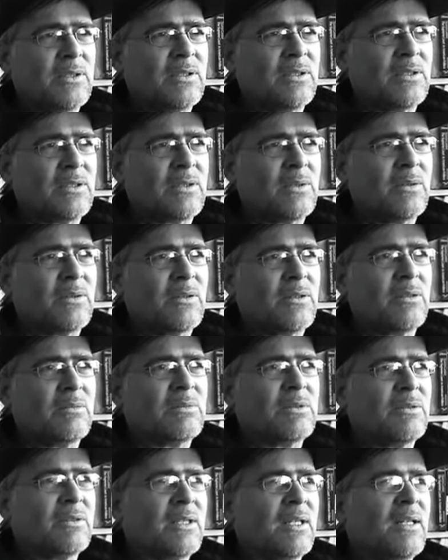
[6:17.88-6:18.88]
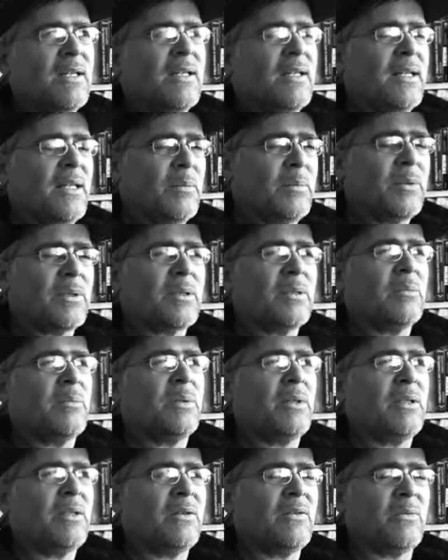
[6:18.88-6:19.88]
So in terms of the
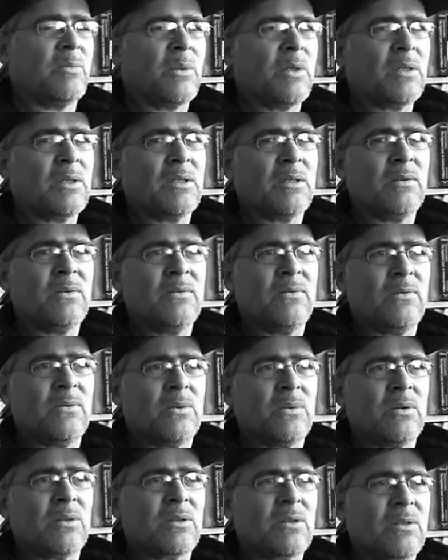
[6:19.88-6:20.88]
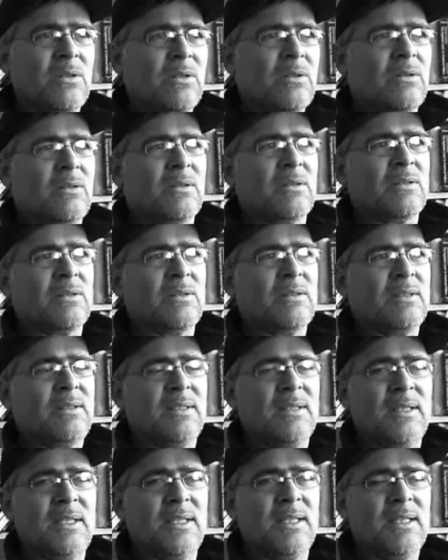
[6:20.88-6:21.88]
hyper-competitive market for students
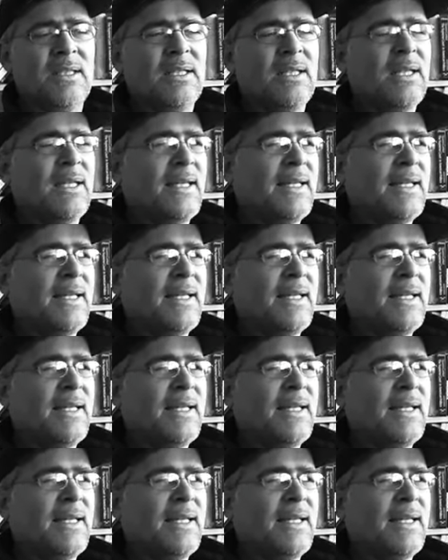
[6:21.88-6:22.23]
today,